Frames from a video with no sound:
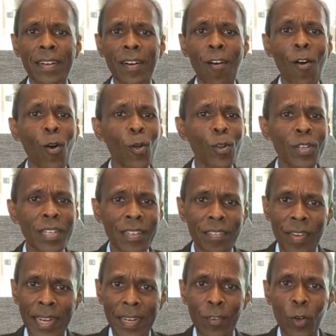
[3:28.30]
all the
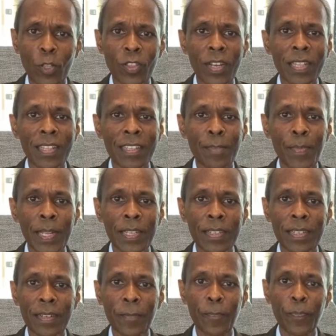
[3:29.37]
great authorities in
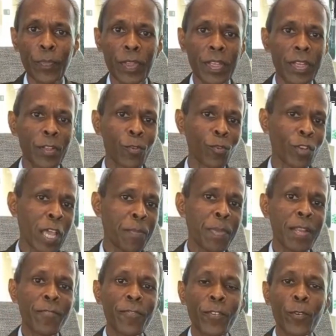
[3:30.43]
Malaysia. To name
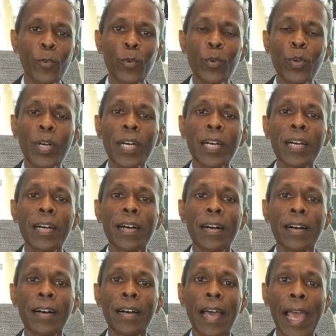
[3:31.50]
it few,
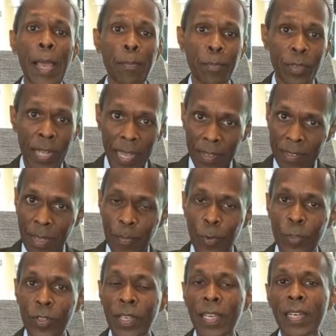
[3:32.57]
MDEC
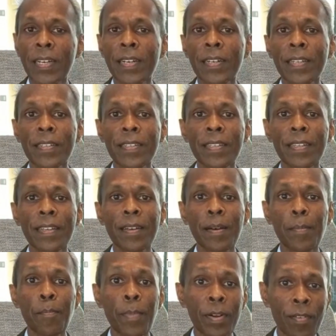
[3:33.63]
supporting us,
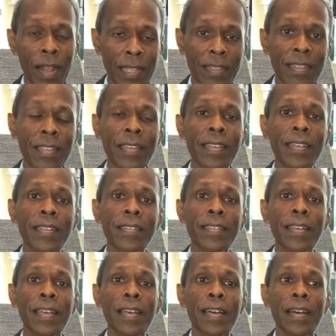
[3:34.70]
Marantis,
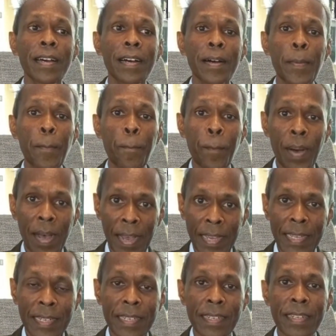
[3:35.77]

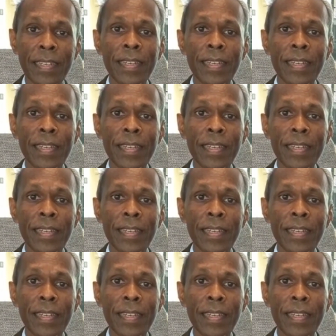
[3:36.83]
Might,